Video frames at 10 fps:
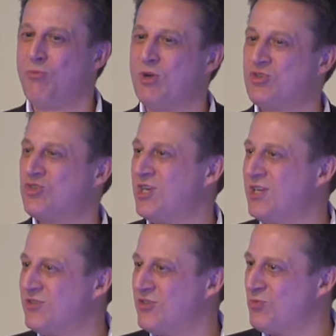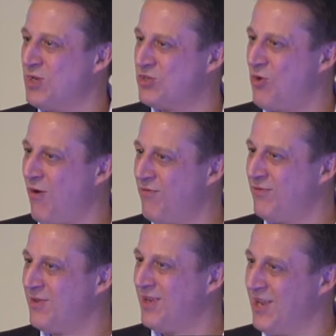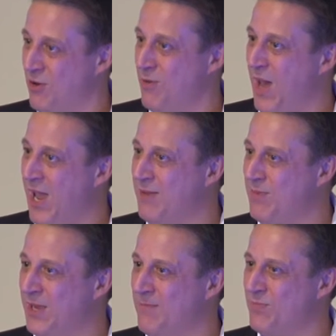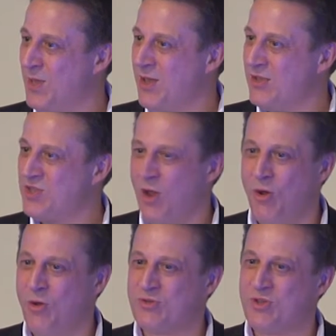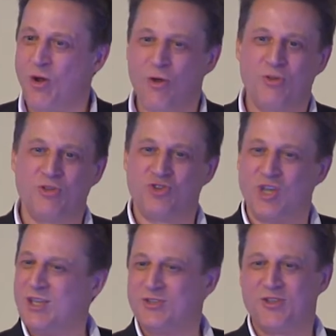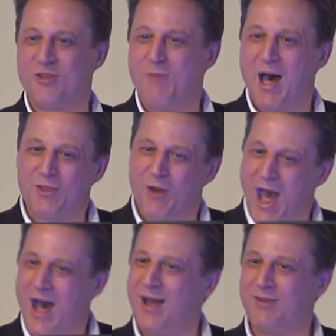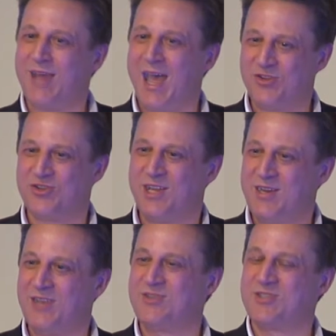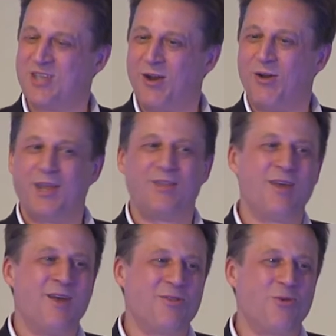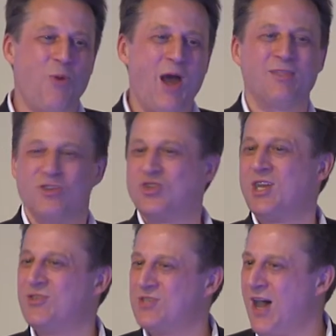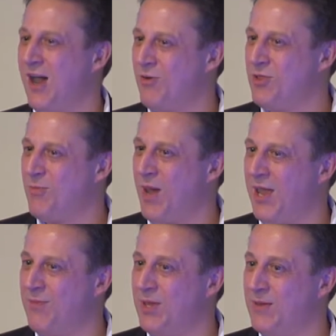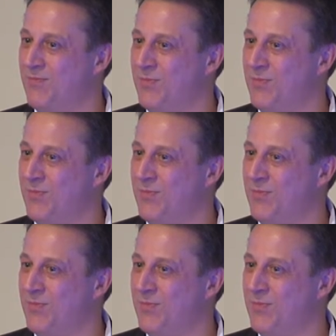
and which genes are switched off in her baby. So the genes of the mother aren't actually necessarily the way the genes are in the baby.